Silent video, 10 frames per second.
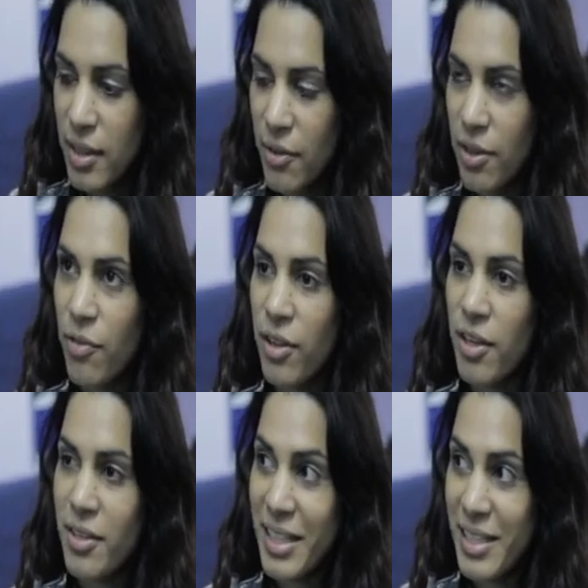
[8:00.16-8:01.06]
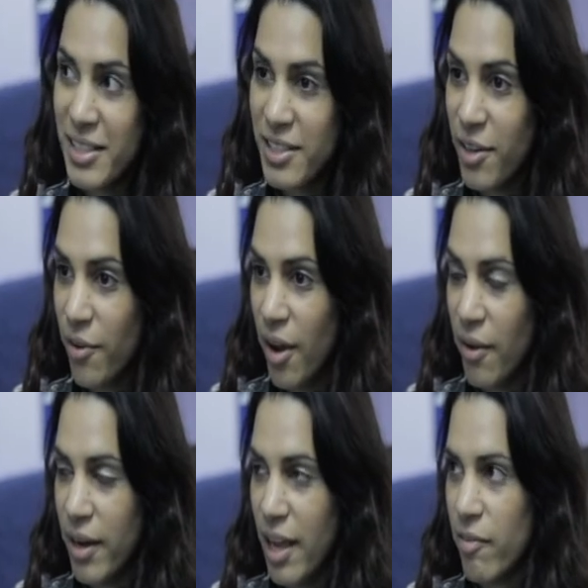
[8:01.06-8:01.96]
In order for the youth centre to grow
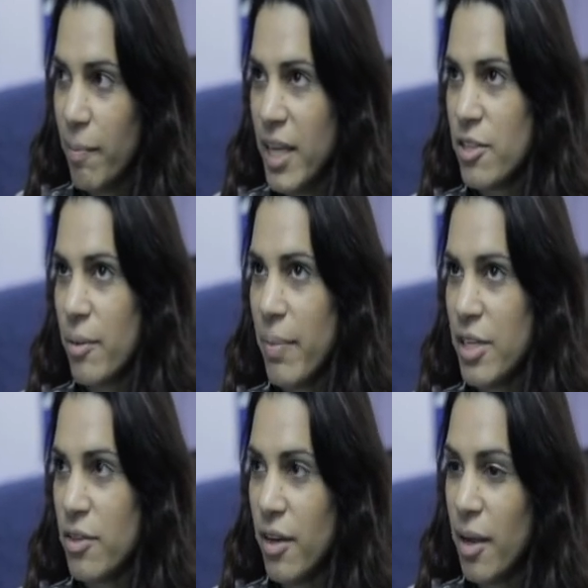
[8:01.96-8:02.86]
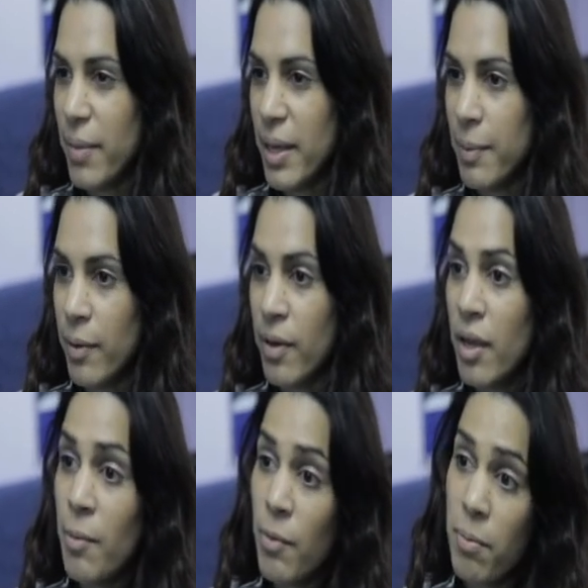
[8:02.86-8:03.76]
and have a better impact on young people,
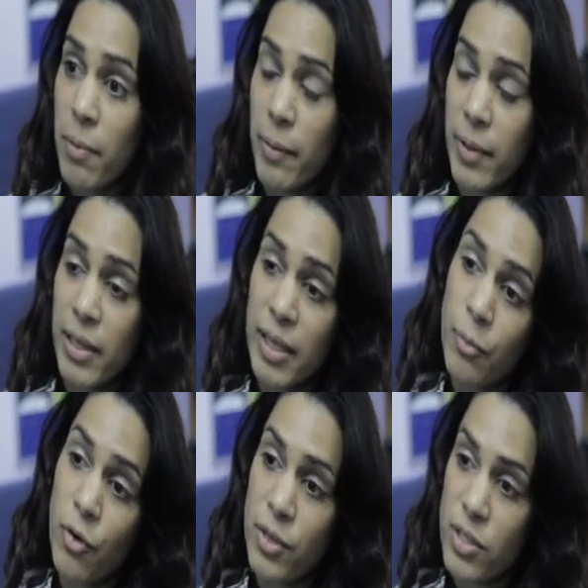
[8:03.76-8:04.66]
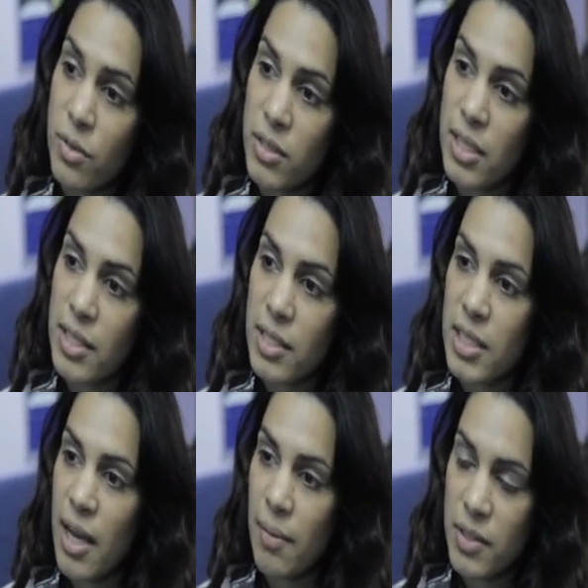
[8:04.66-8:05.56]
probably we'd need more resources in
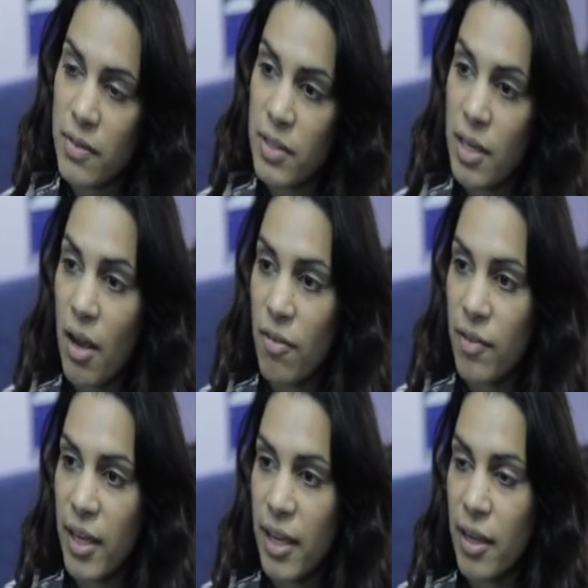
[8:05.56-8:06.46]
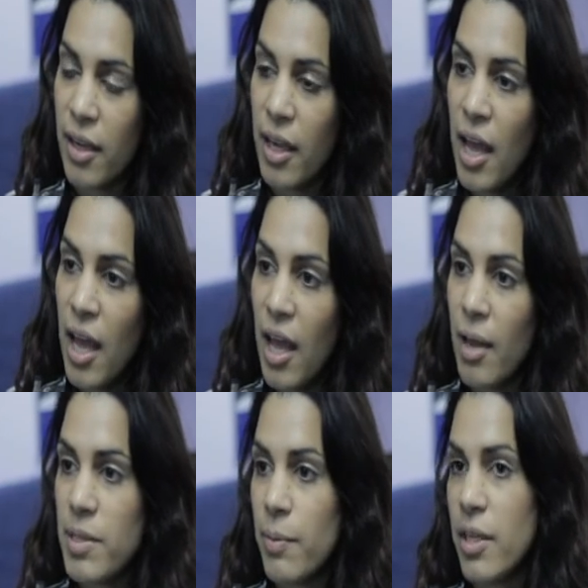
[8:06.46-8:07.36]
terms of staffing,
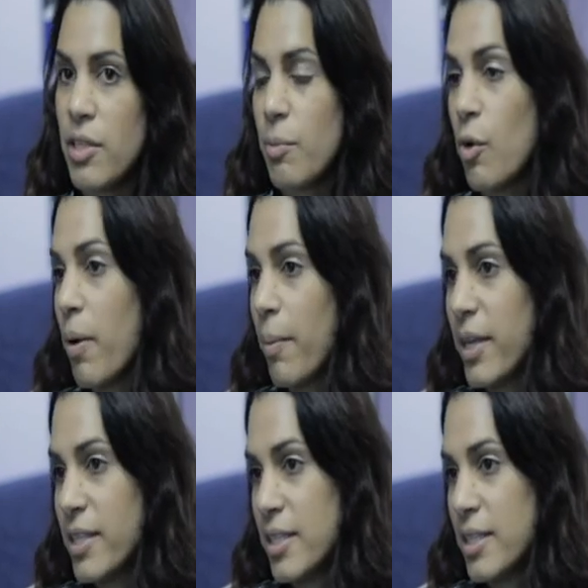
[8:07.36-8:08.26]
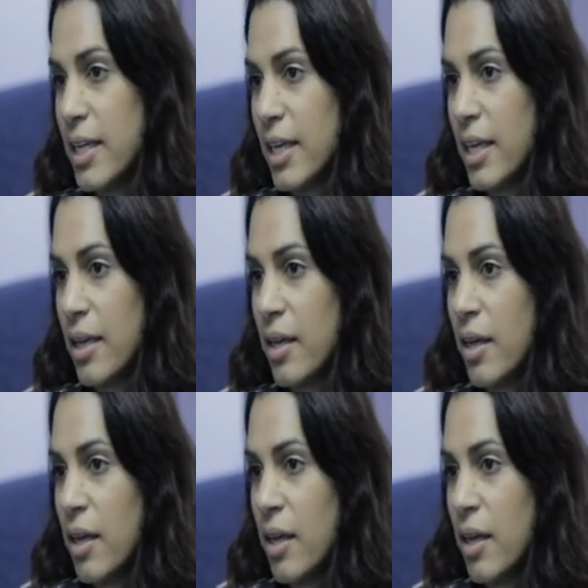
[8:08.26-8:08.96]
um, so we can do more publicity,